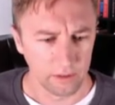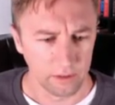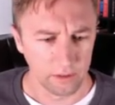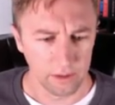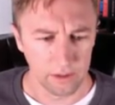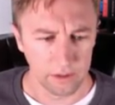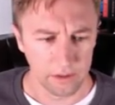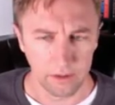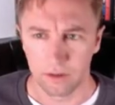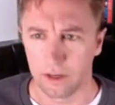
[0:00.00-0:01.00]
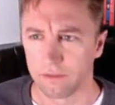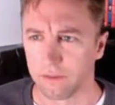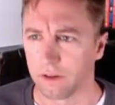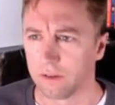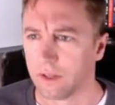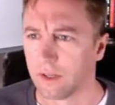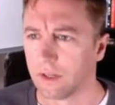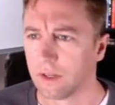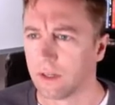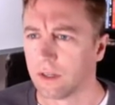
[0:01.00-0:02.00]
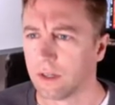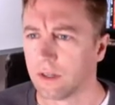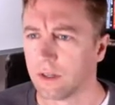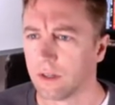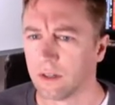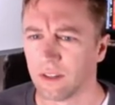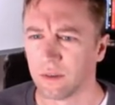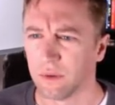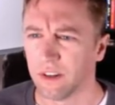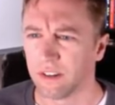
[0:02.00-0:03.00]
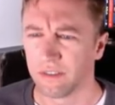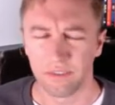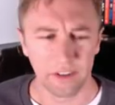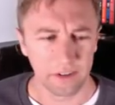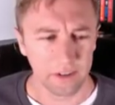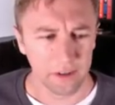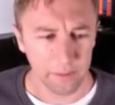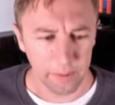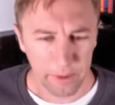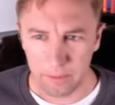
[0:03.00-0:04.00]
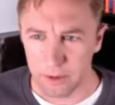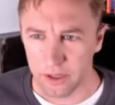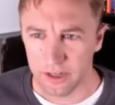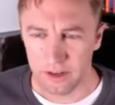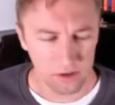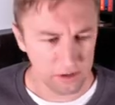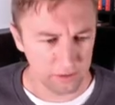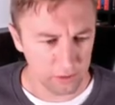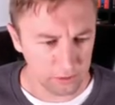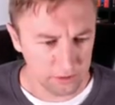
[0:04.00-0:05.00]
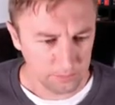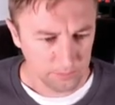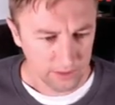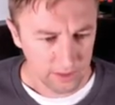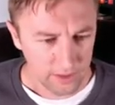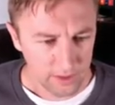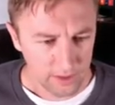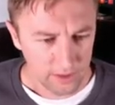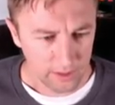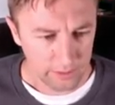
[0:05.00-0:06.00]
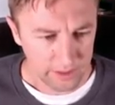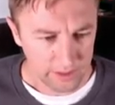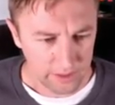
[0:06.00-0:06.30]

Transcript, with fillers: there it goes. Okay, it filled. Where did it fill? Oh man, paper trading's so difficult. Let me see.